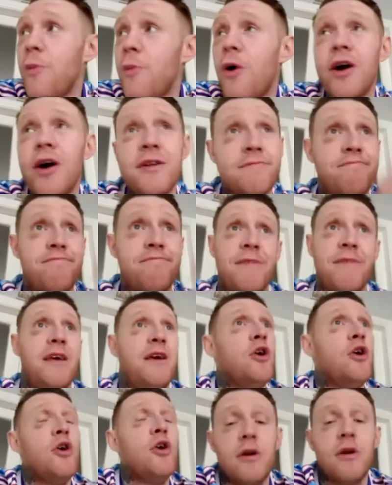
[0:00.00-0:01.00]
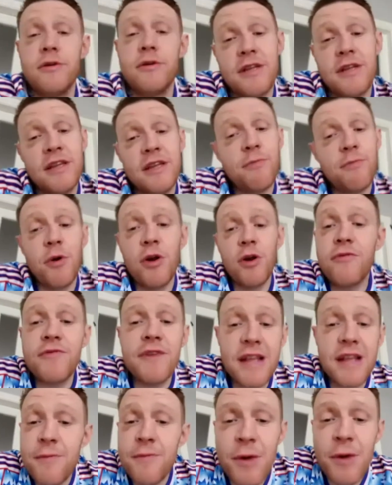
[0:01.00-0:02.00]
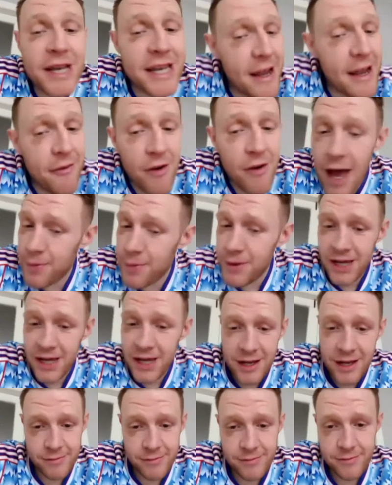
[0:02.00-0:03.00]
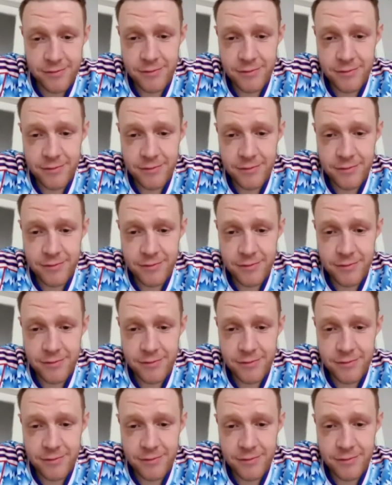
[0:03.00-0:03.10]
Like, this might never happen again.